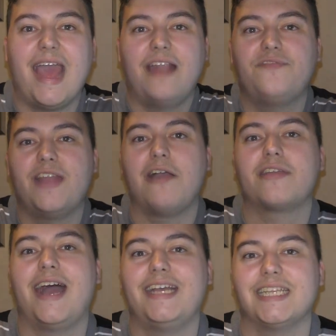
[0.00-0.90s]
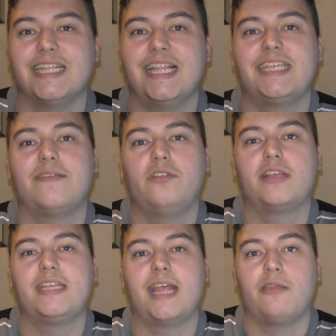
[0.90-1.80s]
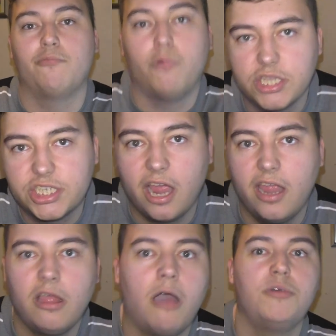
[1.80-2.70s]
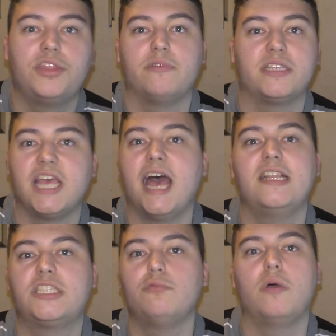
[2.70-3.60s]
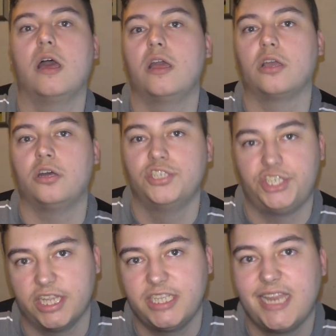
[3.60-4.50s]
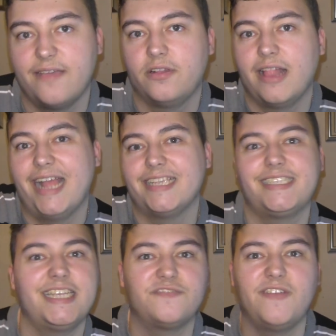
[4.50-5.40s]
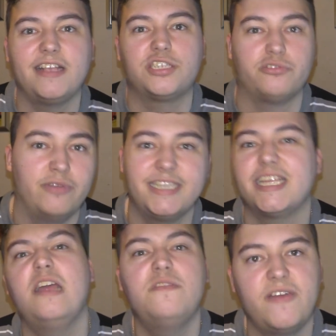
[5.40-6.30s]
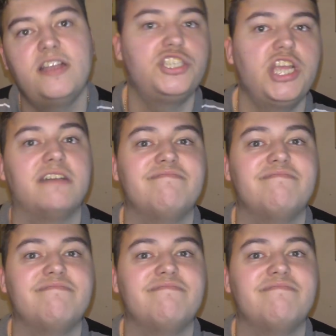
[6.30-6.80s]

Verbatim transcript: and for now guys, let's have a look exactly what's going on with the return to work on Jersey Devil at Six Flags Great Adventure.